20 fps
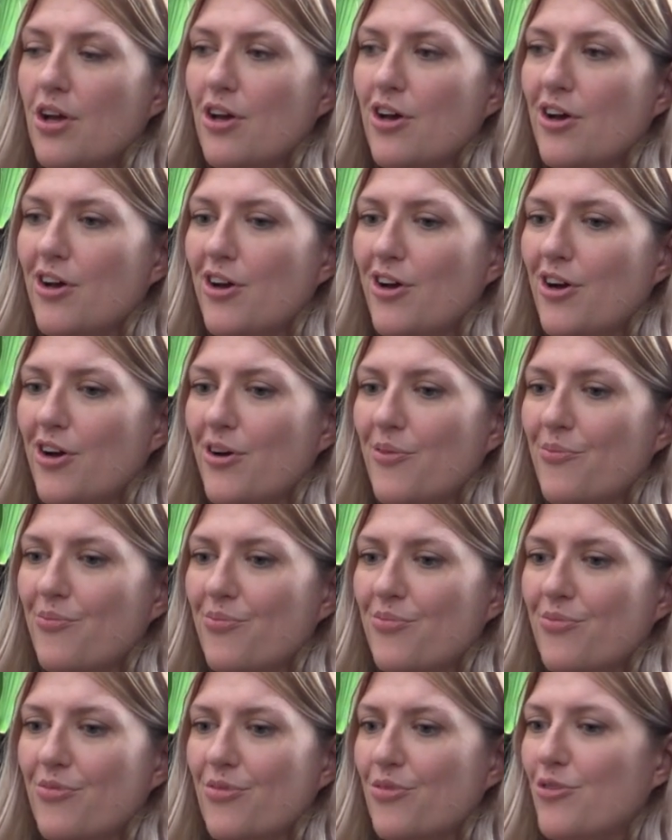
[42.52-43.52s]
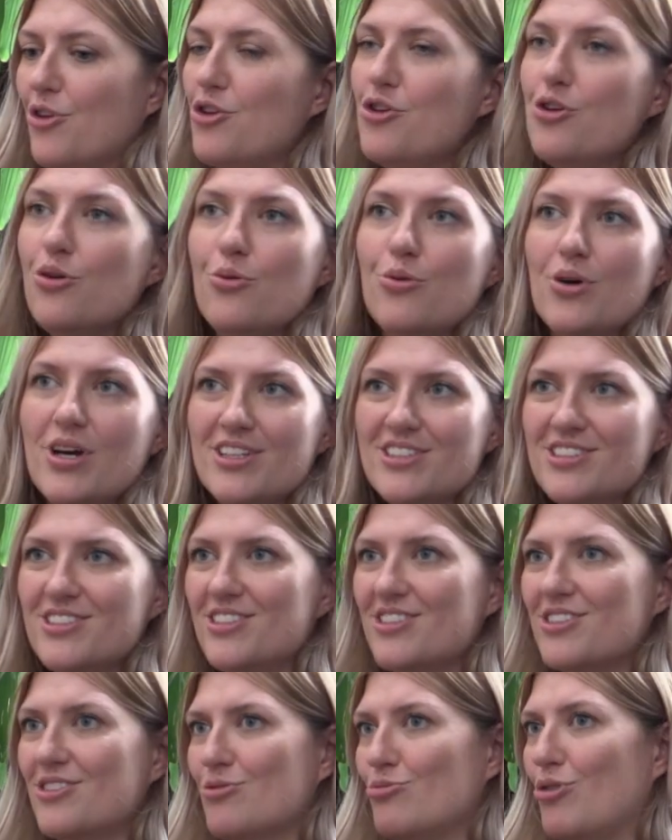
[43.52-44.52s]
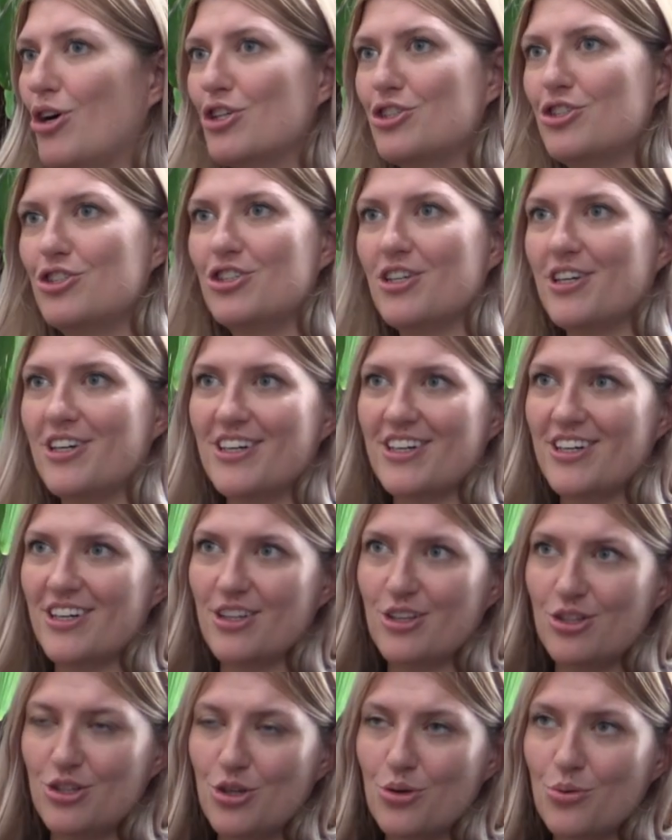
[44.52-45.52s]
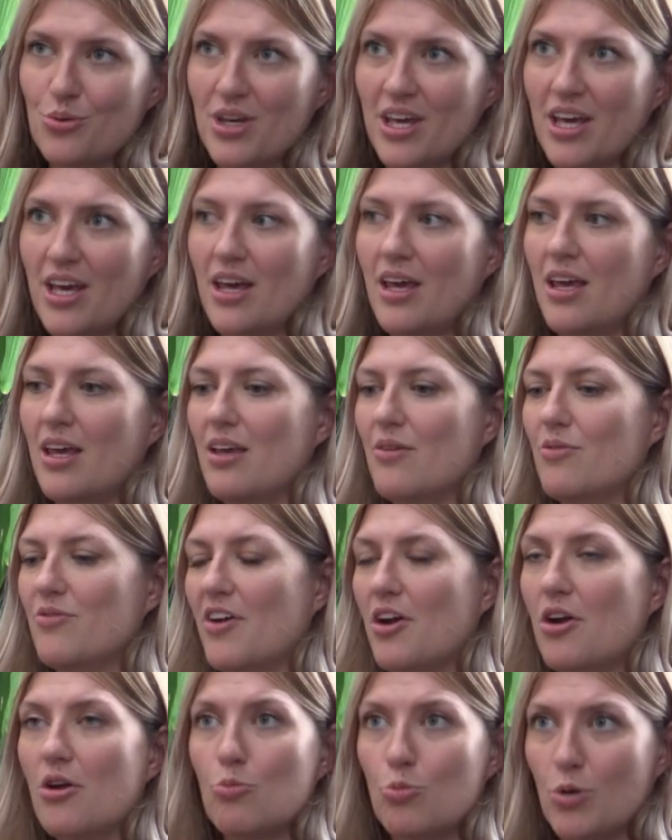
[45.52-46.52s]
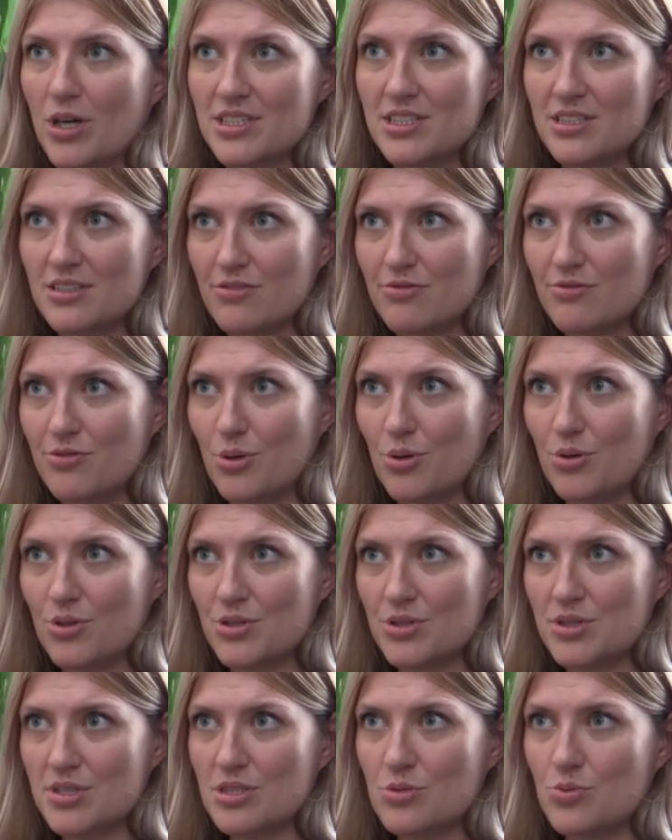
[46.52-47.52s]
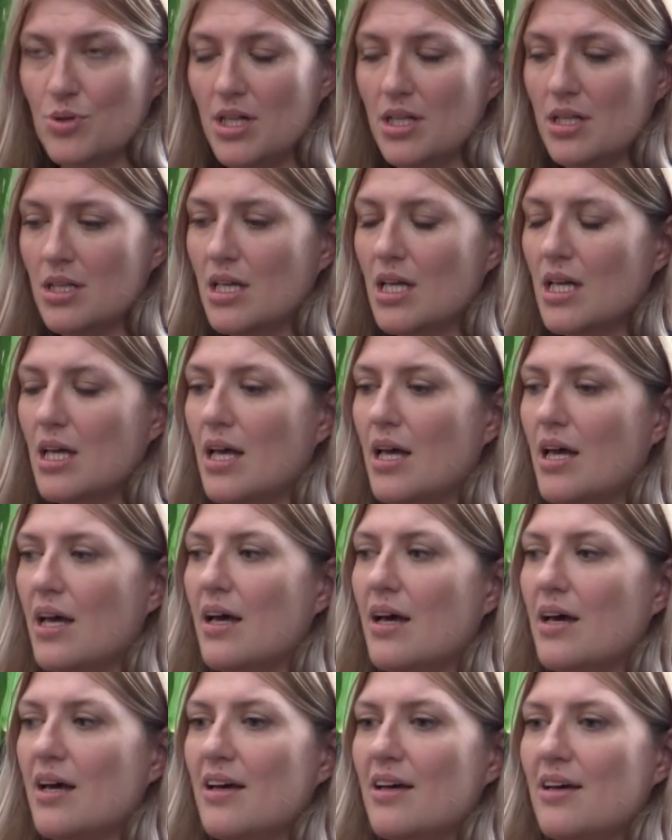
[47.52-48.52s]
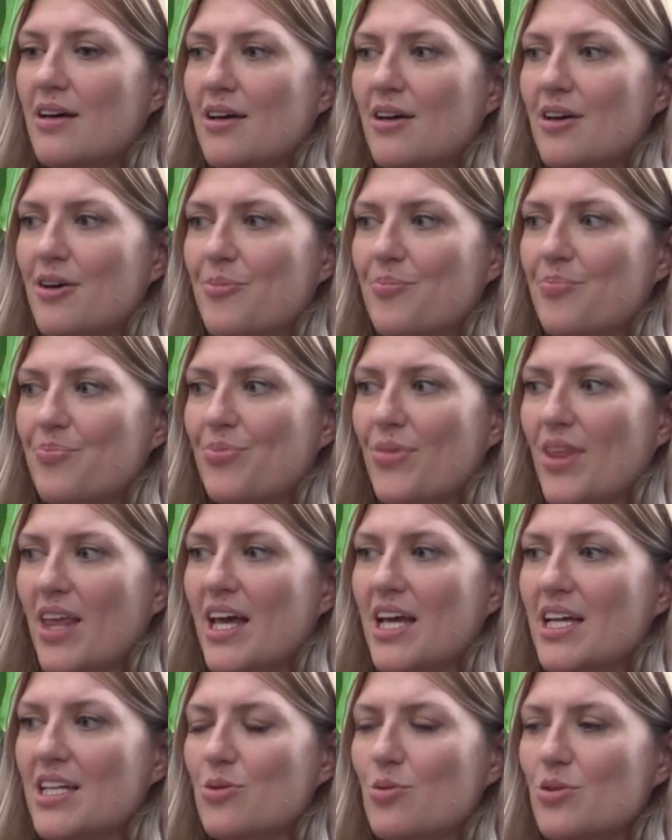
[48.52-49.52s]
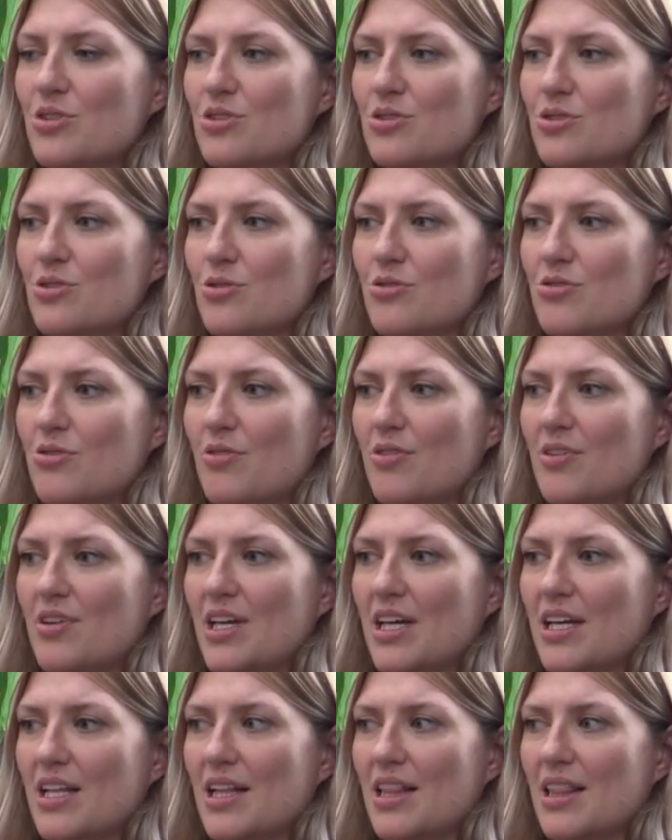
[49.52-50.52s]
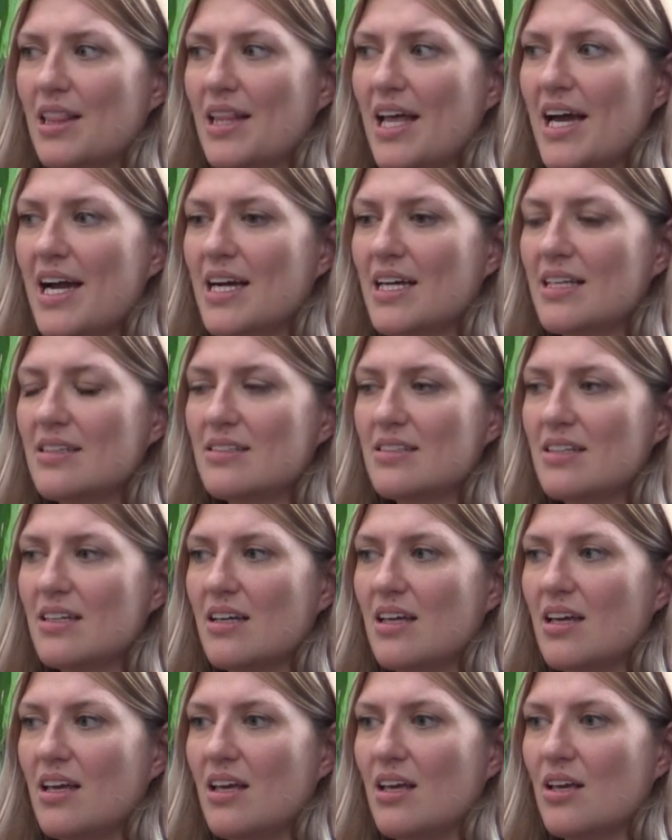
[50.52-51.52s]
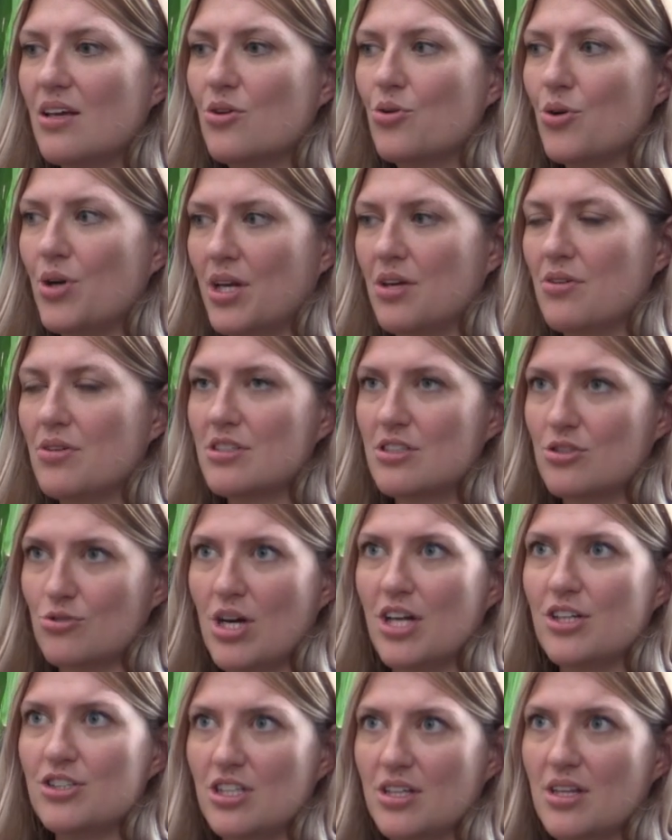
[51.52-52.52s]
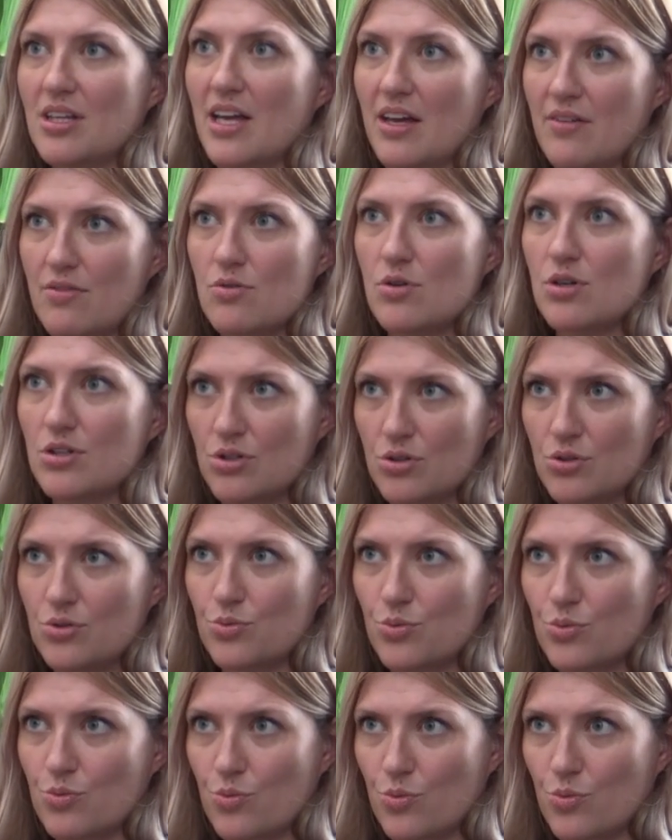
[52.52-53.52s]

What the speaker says: the US, Russia, the UK, very Western focused as well. And it was sort of like lacked a coherent strategy that everyone could